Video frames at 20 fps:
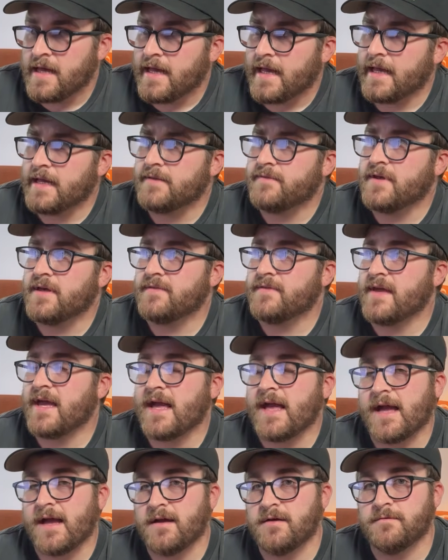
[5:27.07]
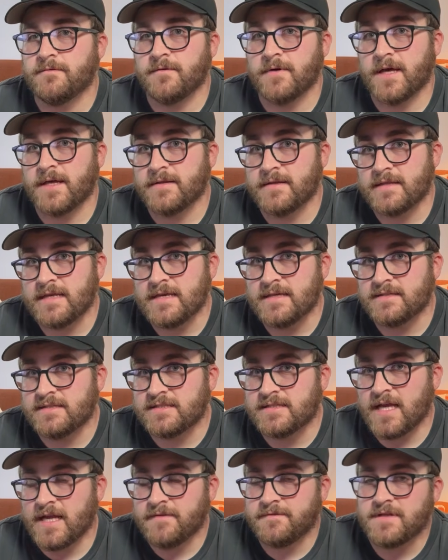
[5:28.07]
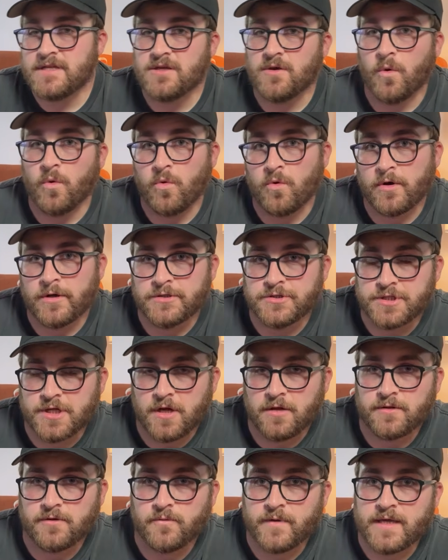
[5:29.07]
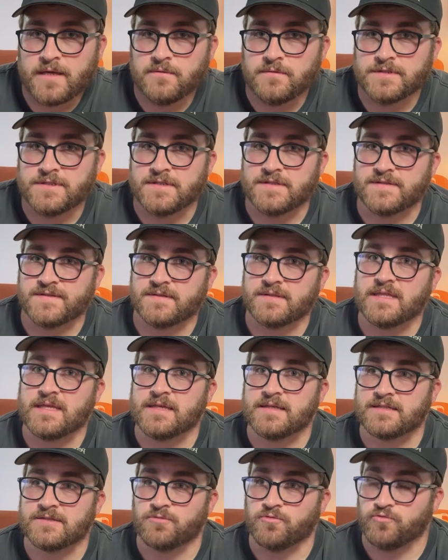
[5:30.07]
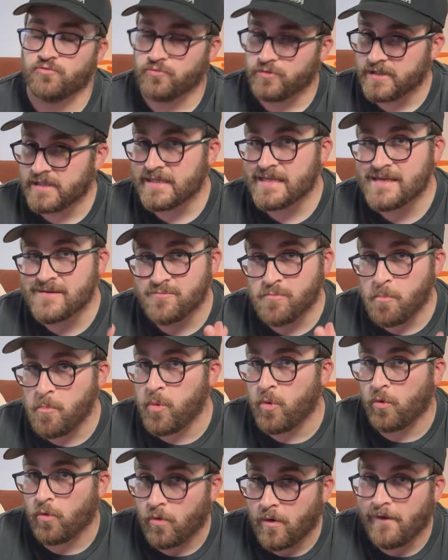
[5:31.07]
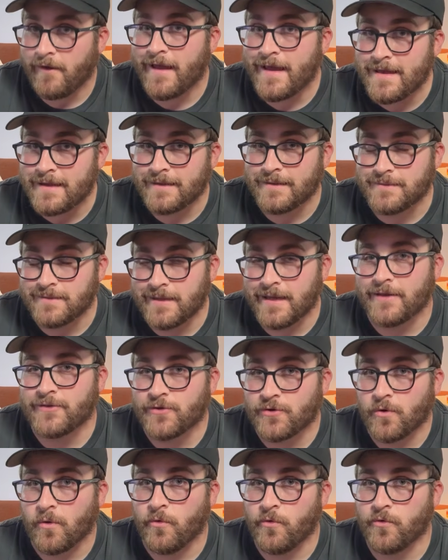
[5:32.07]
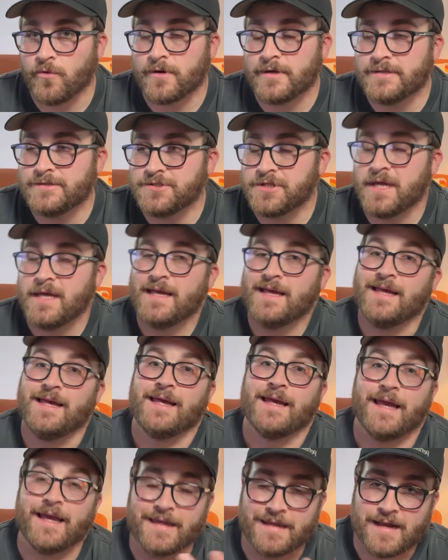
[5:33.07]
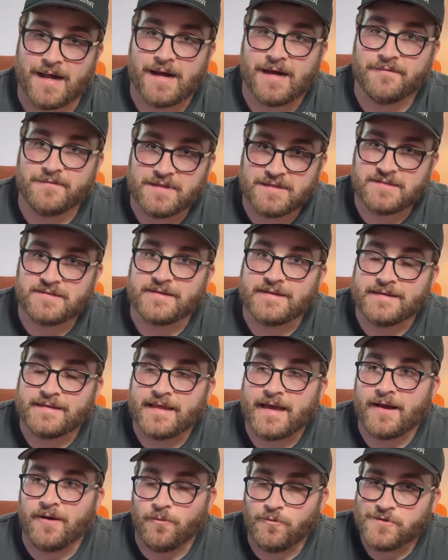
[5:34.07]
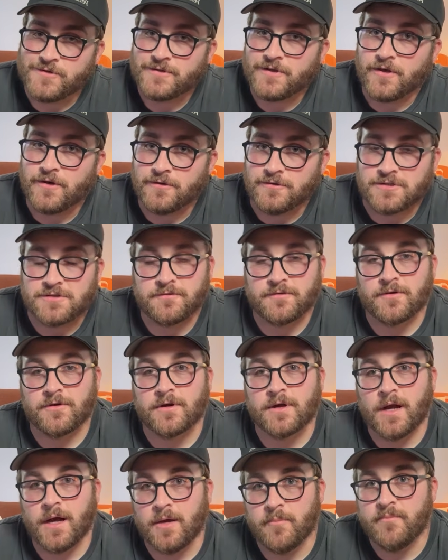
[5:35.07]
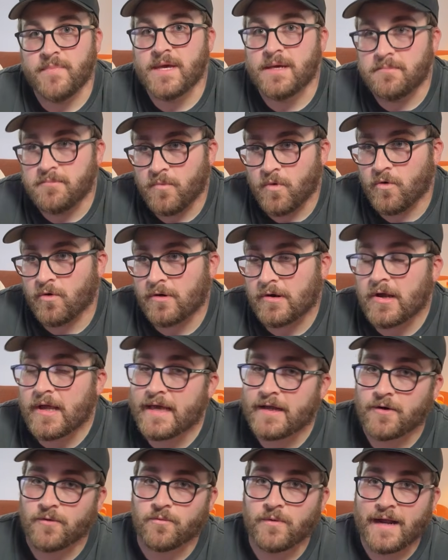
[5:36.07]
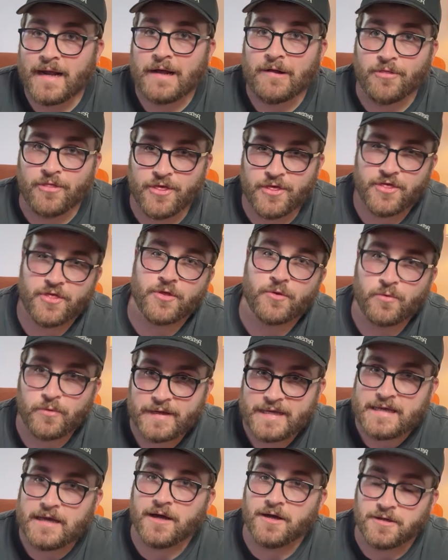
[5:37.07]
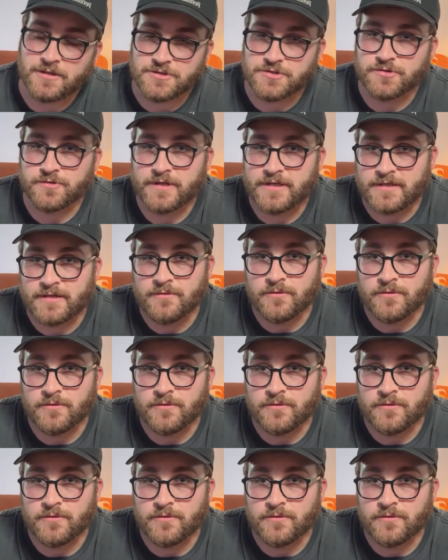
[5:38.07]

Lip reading: And then they have the safety orange colorway, which is this really bright leather orange. And obviously that one goes for a bit more at around $300